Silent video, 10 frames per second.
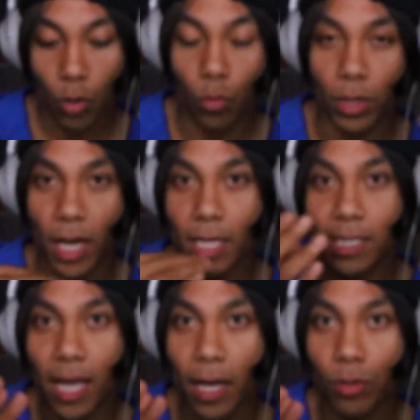With that
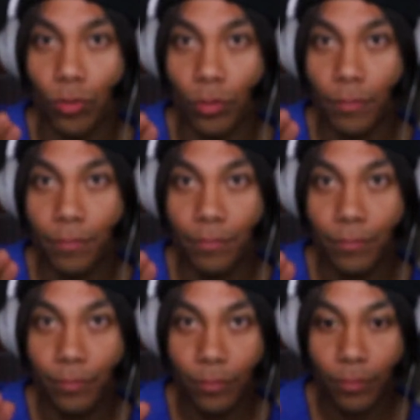cycle,
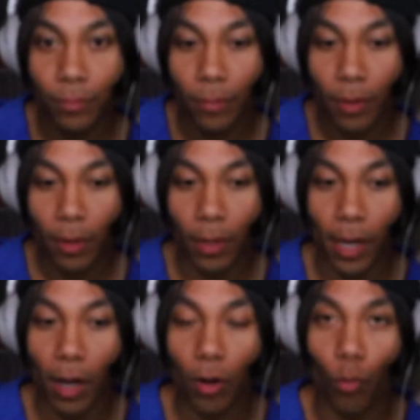
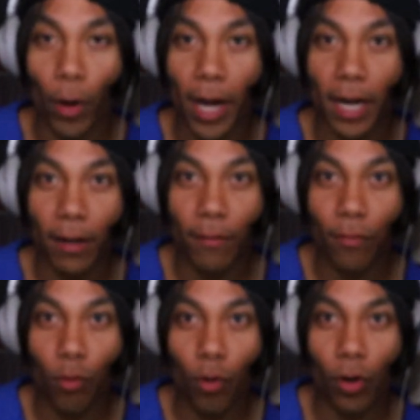they are waiting
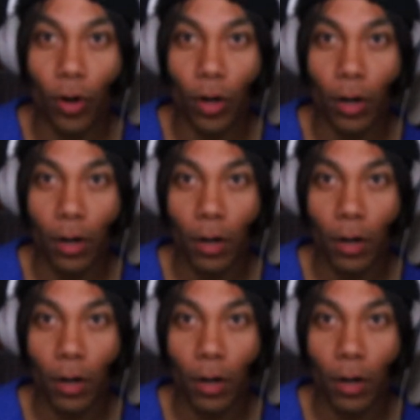or